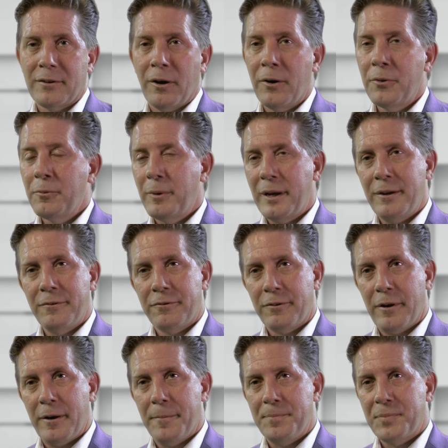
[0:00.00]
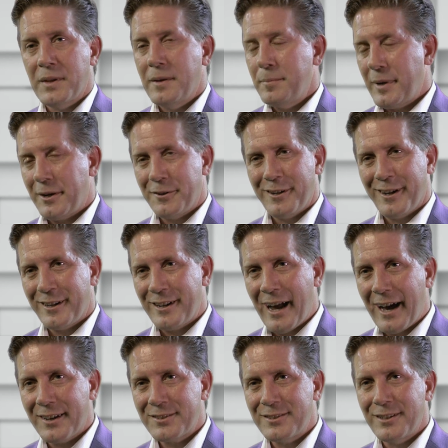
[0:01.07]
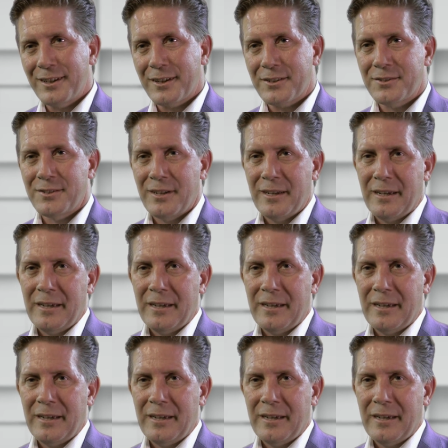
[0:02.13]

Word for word: all the way from better diagnostics,